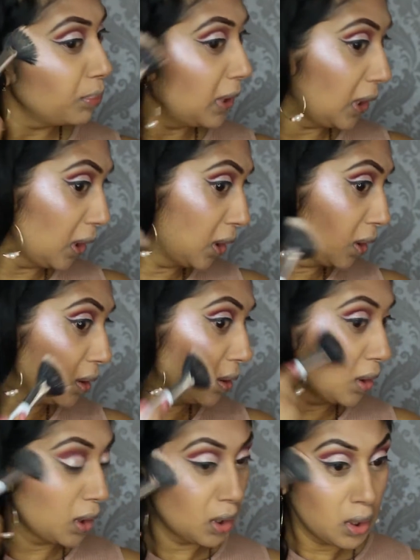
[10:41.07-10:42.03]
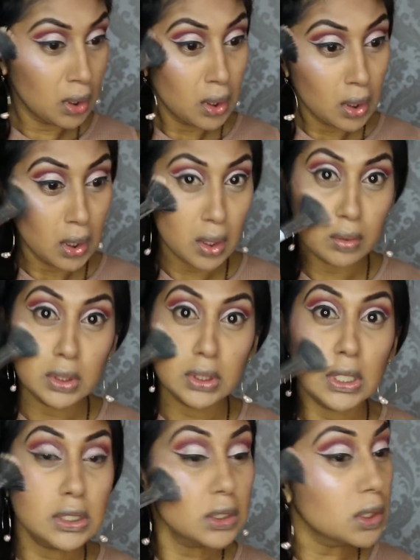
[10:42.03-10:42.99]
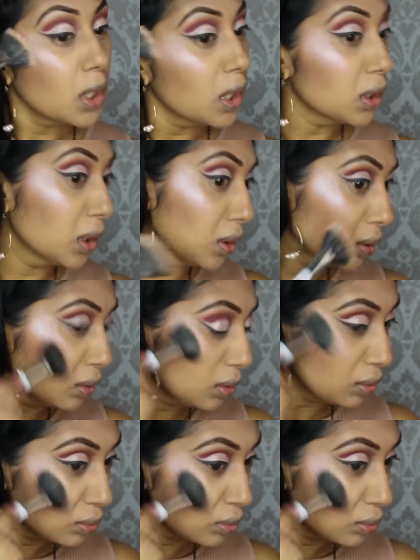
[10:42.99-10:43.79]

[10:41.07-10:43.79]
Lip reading: pink iridescent highlighter.